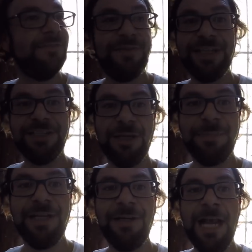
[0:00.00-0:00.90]
finish
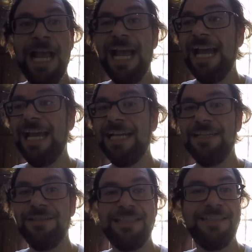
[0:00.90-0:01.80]
up here,
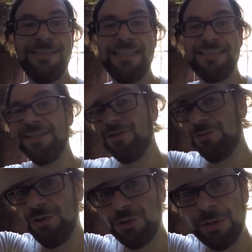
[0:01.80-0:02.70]
and this is this it. No
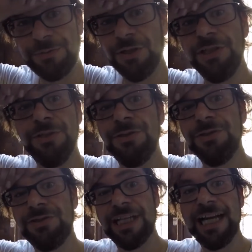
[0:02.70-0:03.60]
real crypto
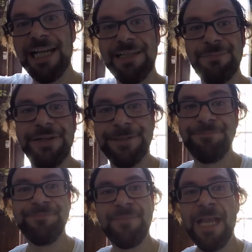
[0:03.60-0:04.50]
news today, but
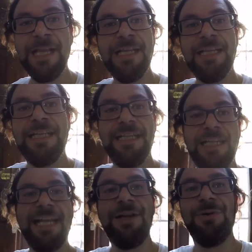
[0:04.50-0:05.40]

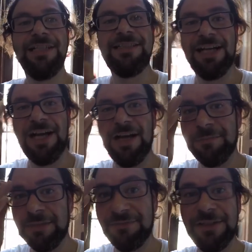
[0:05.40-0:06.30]
anyways,
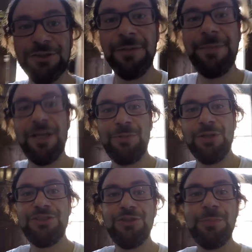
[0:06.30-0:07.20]
um, this video is going to be
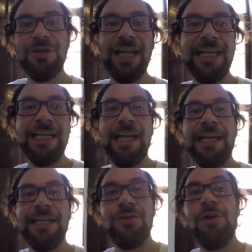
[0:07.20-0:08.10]
uploaded super late,
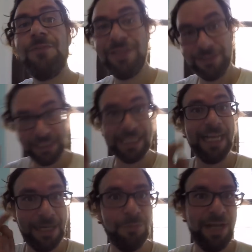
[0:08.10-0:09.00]
and hopefully,
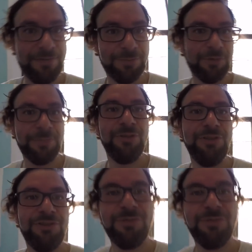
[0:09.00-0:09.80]
again, I will have some crypto news